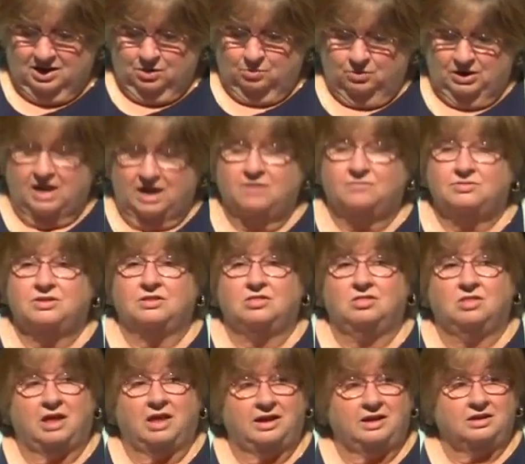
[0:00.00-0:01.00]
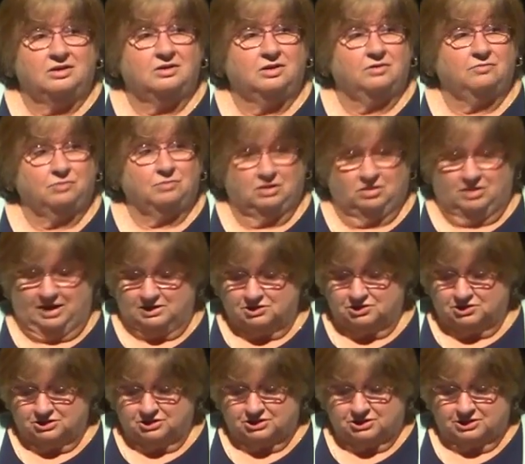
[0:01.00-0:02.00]
We have the light of
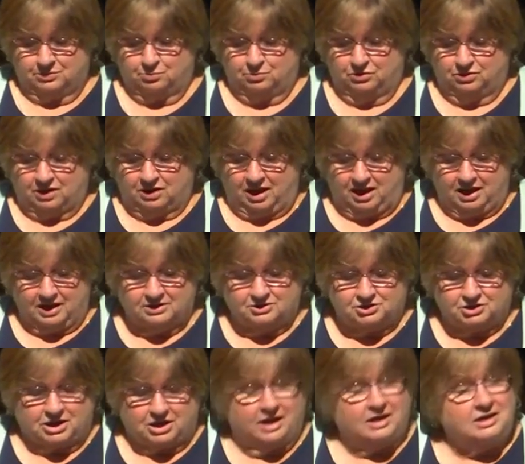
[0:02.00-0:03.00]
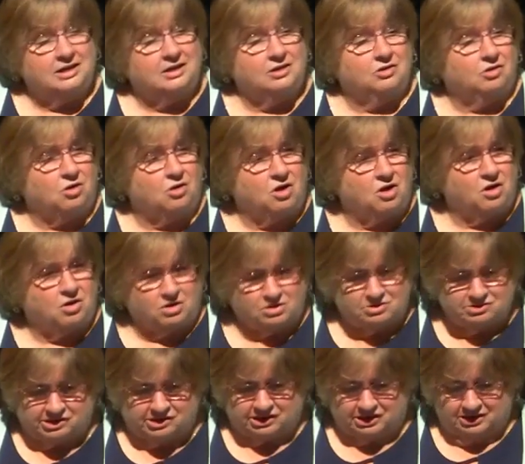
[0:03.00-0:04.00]
relationship with God shining in our
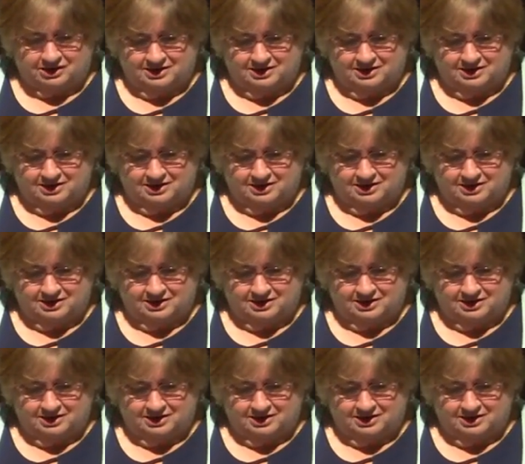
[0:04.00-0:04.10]
hearts